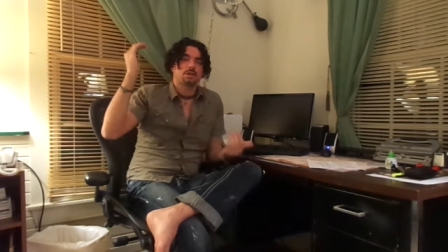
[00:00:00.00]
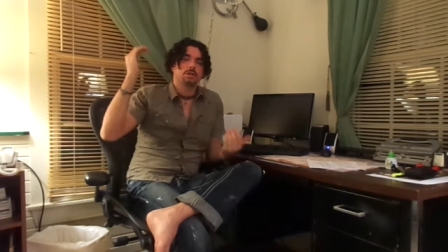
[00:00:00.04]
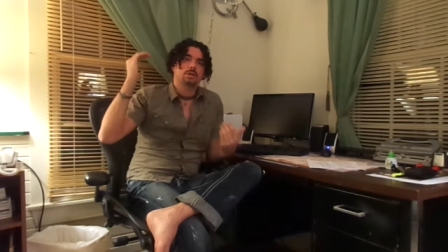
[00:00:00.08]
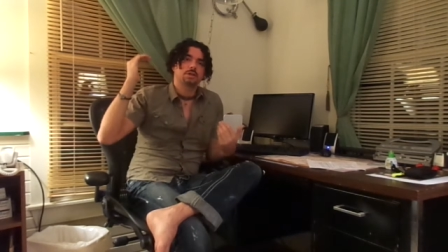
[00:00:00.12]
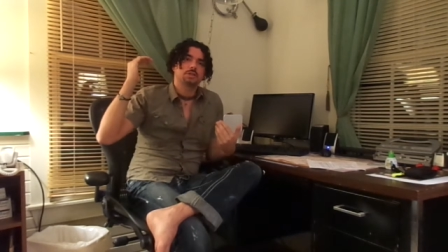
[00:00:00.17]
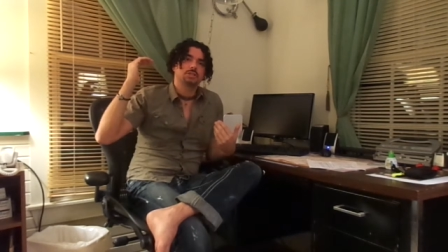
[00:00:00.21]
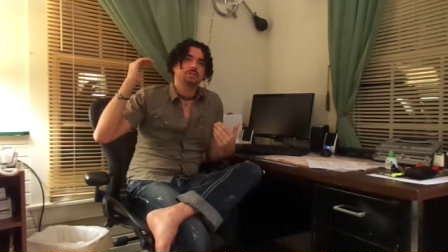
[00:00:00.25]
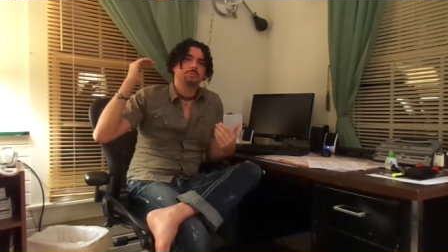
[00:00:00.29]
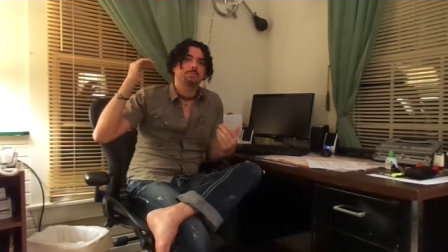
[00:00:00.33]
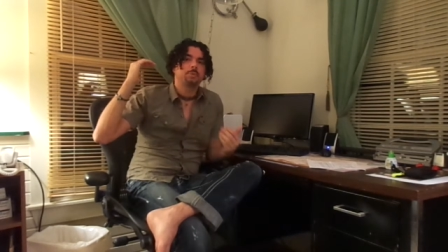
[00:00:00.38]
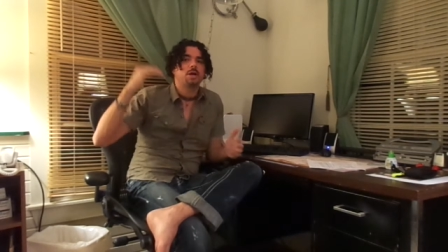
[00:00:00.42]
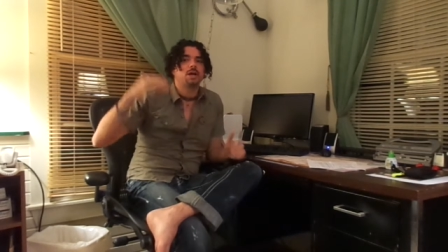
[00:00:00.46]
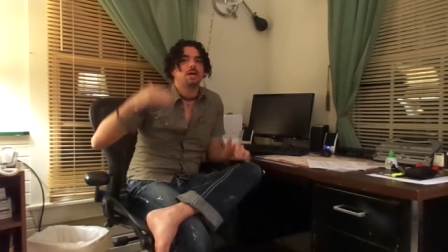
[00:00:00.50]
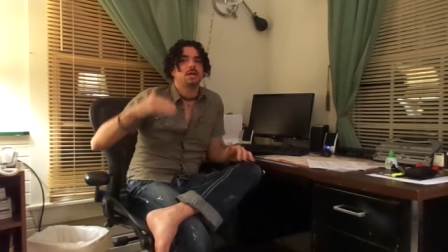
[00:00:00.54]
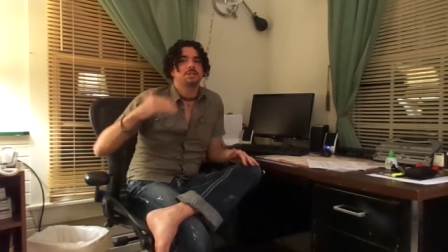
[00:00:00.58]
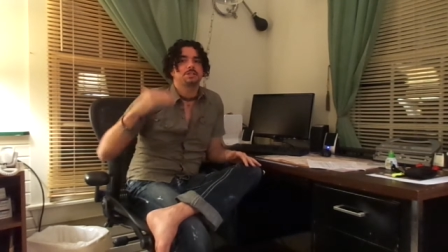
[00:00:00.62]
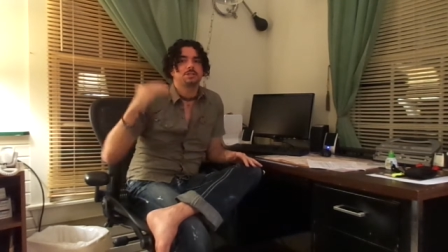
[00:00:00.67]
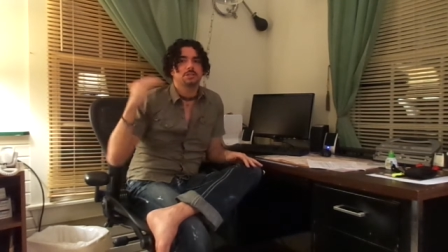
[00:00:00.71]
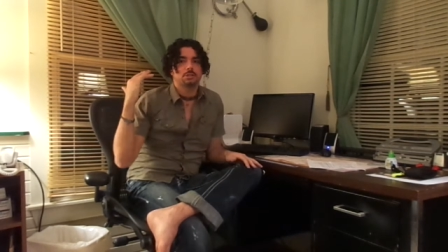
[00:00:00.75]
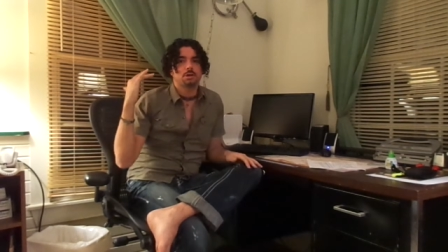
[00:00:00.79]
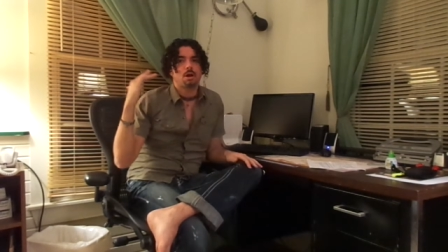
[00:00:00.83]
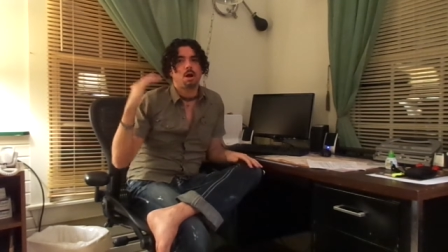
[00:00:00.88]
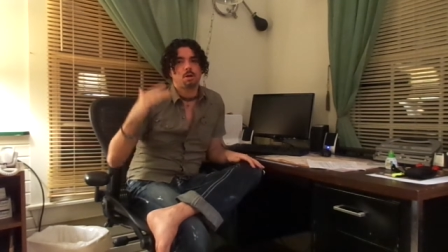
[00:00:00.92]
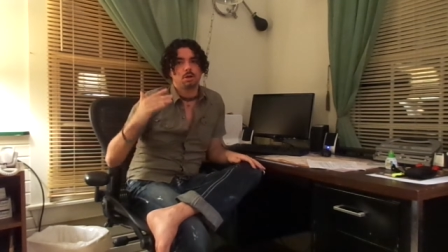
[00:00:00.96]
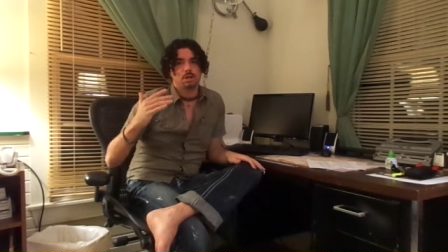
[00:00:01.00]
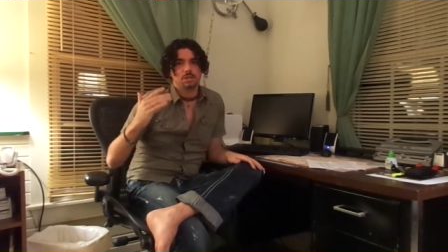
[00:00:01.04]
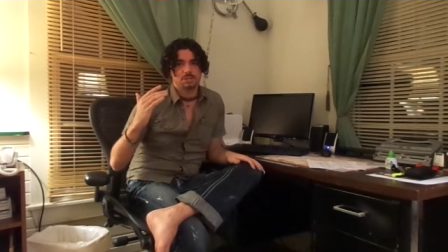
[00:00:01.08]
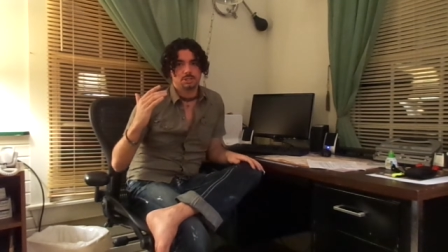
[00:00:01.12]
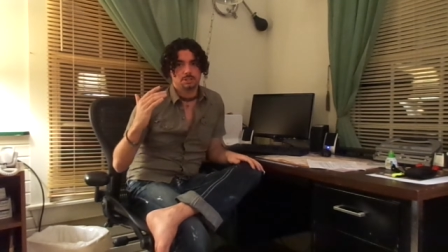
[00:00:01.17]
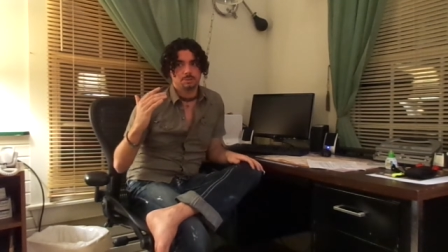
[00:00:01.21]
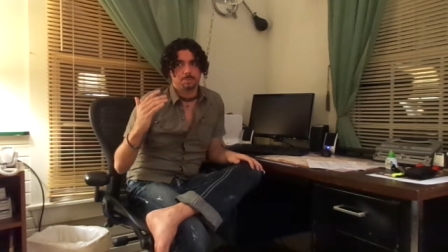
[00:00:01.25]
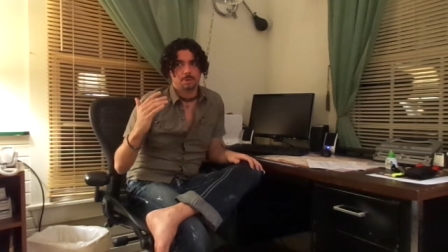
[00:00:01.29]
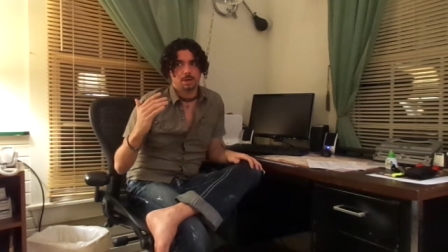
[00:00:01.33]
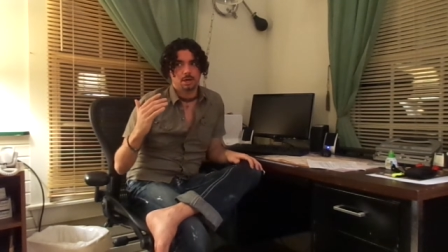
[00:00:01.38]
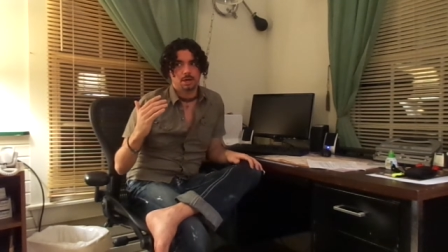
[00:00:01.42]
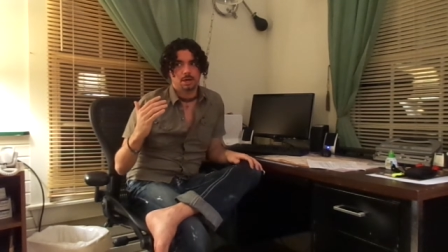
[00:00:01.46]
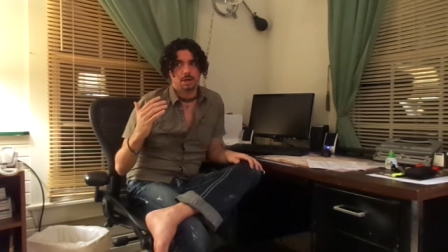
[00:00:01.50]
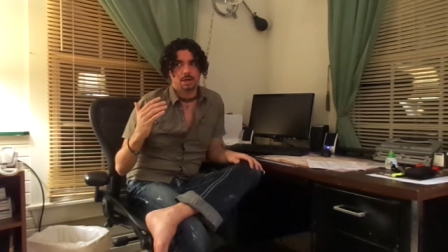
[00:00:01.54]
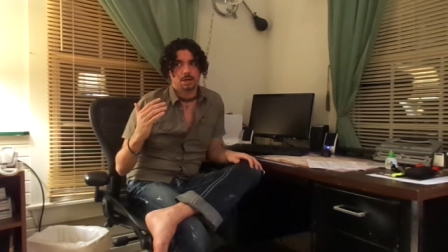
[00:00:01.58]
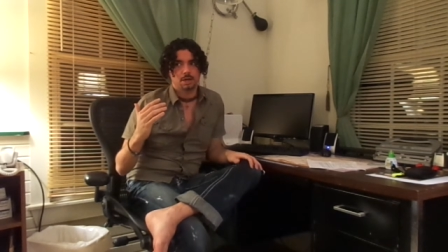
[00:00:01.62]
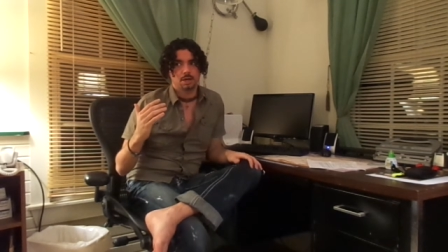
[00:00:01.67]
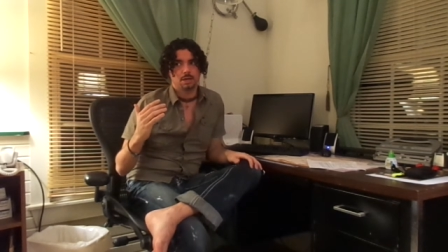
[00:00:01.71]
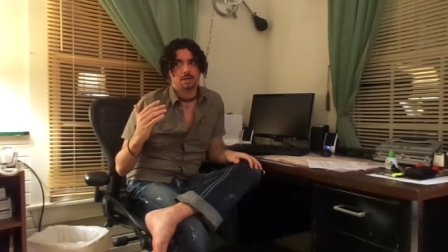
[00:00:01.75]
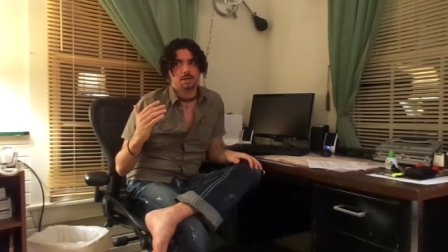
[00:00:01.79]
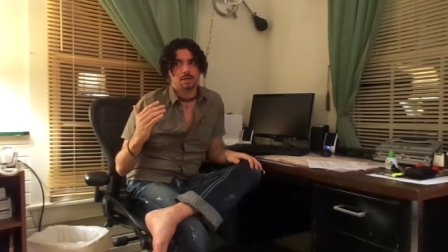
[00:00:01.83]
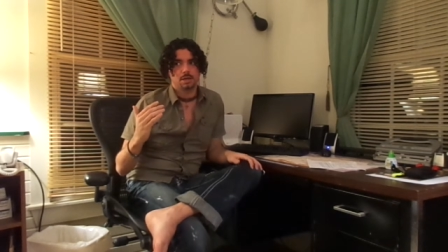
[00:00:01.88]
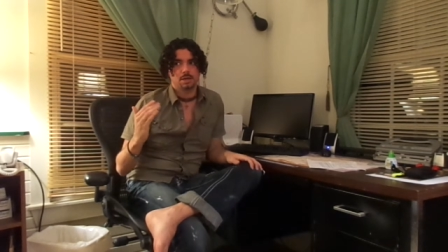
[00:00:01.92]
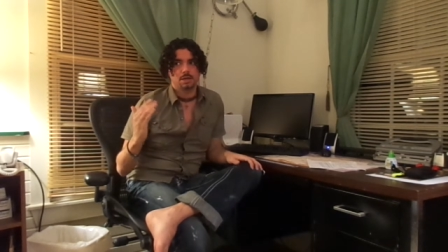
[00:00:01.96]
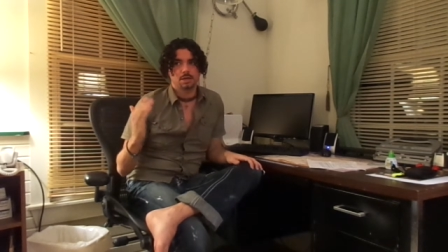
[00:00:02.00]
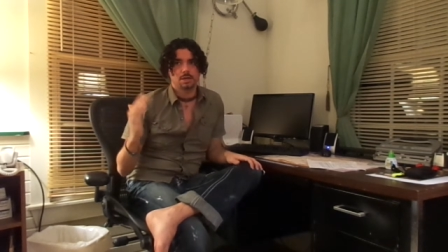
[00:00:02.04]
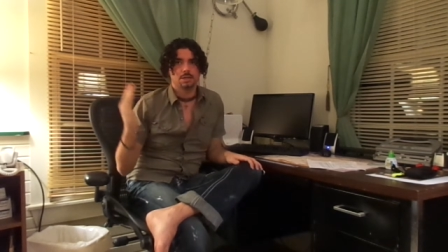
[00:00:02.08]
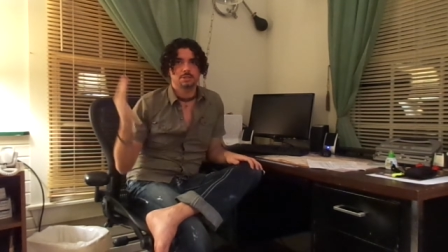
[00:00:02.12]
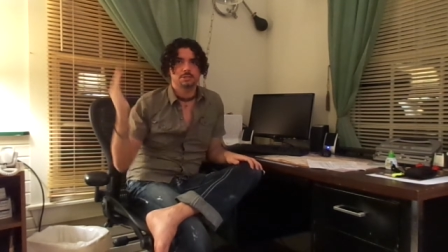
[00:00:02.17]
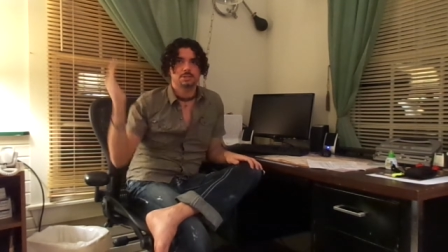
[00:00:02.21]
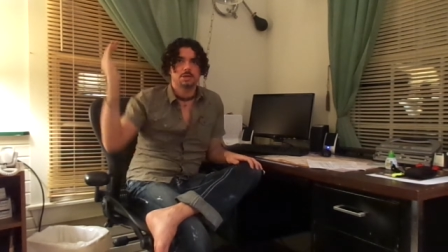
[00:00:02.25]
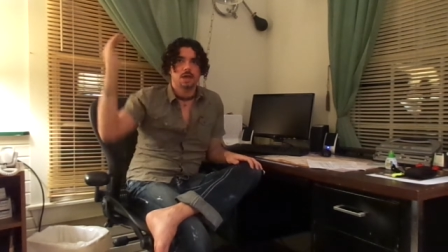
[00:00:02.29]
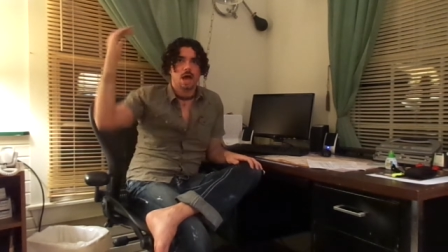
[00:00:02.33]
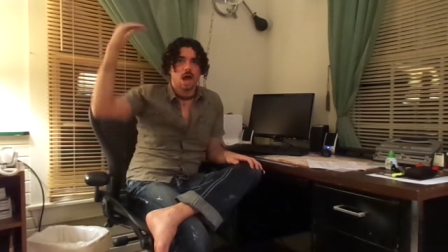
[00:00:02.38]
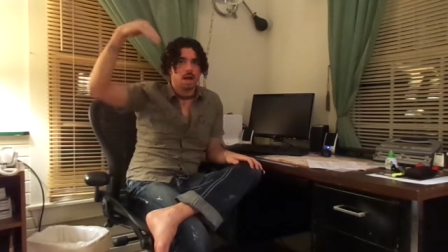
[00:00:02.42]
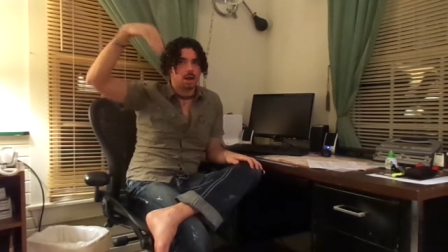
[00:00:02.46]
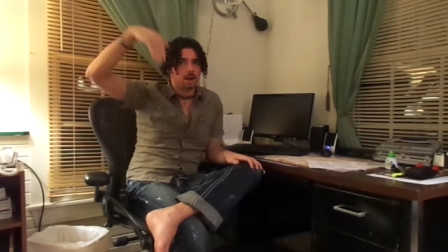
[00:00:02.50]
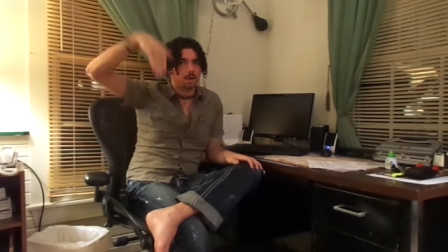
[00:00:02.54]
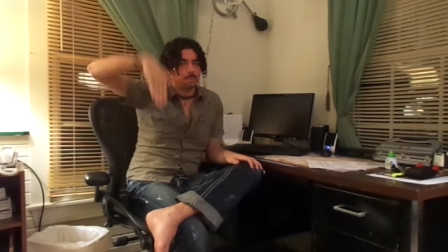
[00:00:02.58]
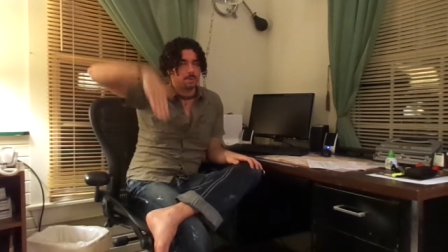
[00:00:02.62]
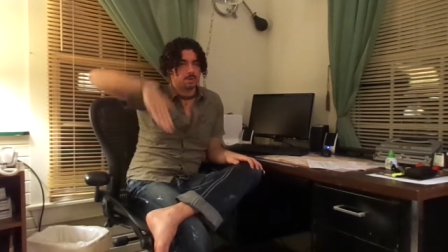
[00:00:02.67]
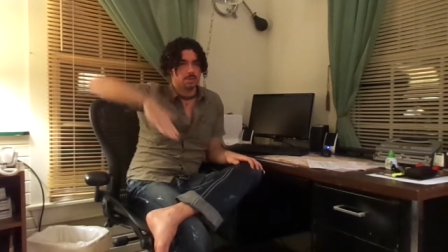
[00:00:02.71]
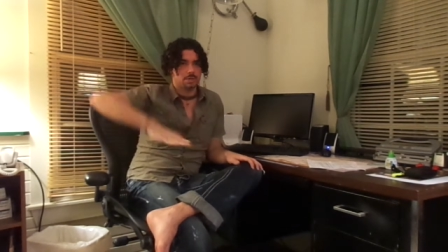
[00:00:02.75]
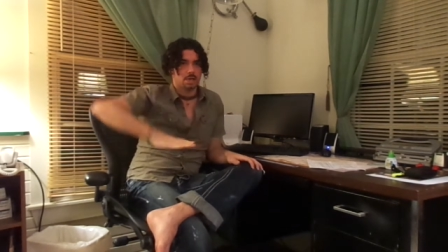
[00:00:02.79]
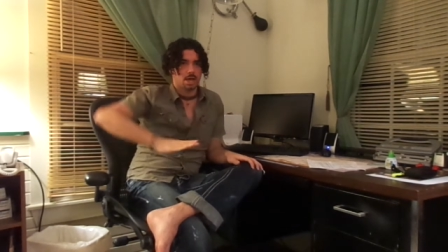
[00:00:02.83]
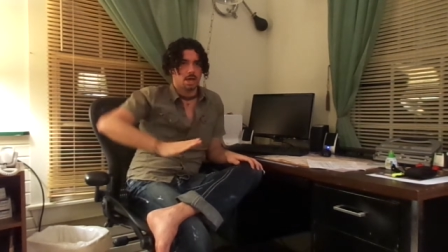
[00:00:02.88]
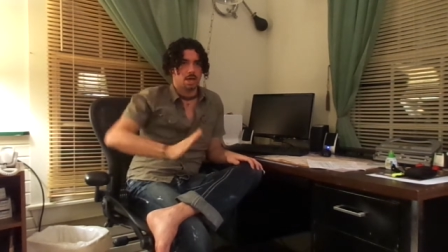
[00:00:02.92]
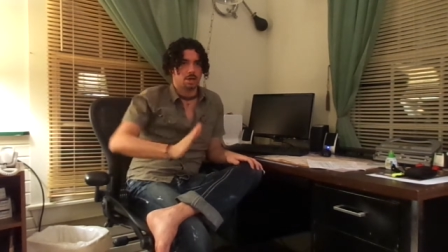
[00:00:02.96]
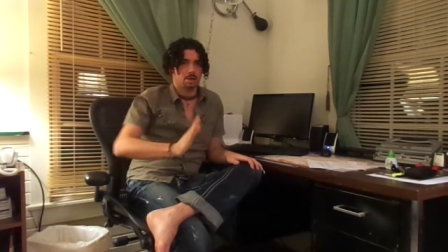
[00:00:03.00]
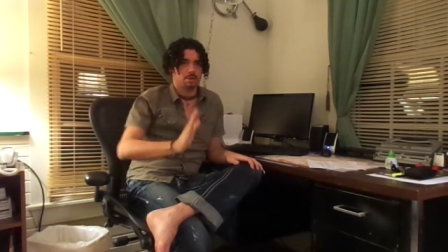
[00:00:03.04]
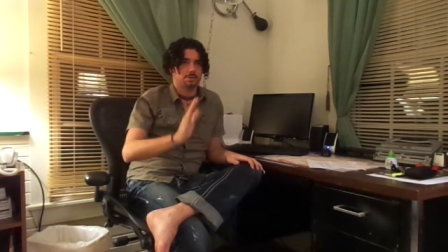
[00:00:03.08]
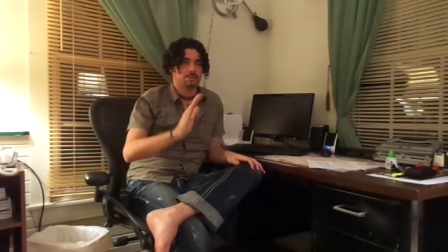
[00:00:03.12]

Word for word: experiencing the Holy Spirit is not up and down.